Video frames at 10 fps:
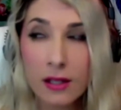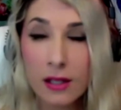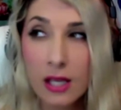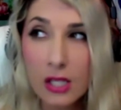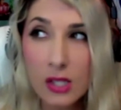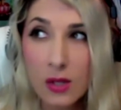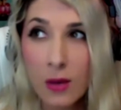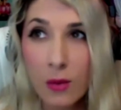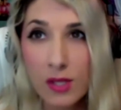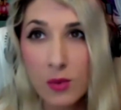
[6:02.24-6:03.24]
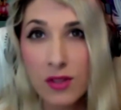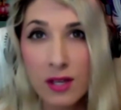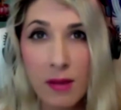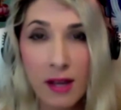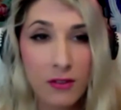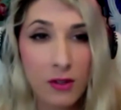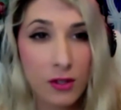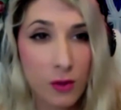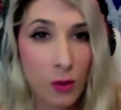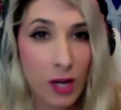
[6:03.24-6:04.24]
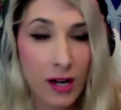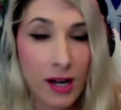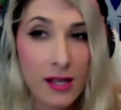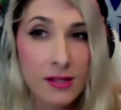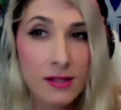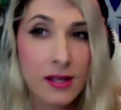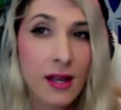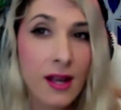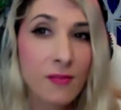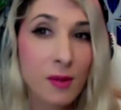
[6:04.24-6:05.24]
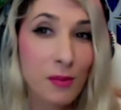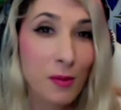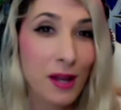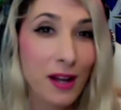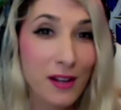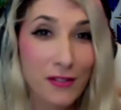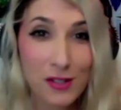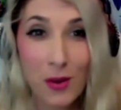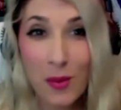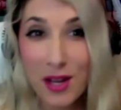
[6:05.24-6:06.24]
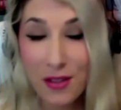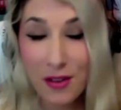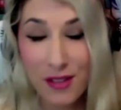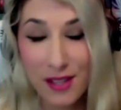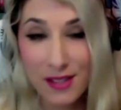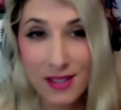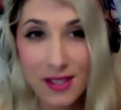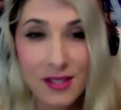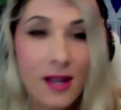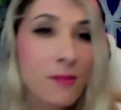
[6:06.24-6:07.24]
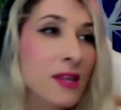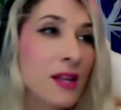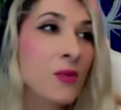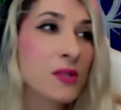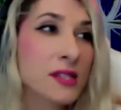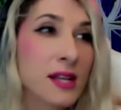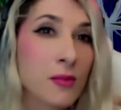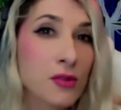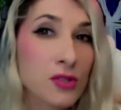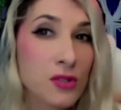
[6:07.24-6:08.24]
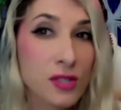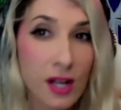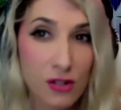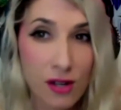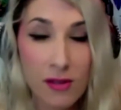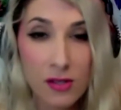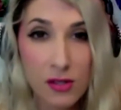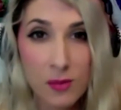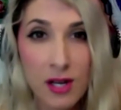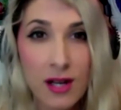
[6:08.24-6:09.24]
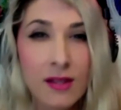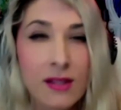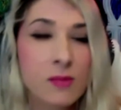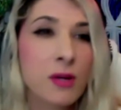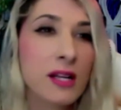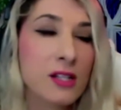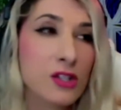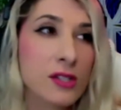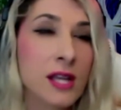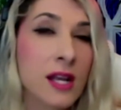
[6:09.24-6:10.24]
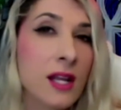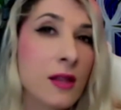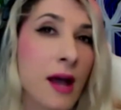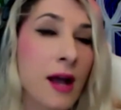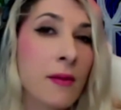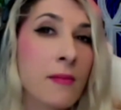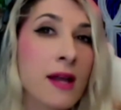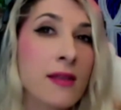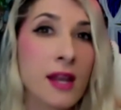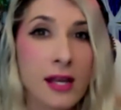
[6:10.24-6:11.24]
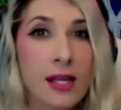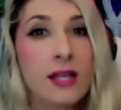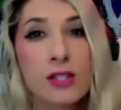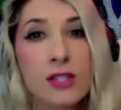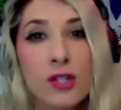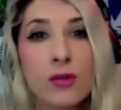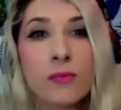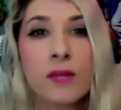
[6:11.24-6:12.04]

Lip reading: it was within my field of awareness, and I've been preparing for so many other things at this time that I wasn't able to touch on this or speak on this, but it just stayed in the back of my mind that I needed to.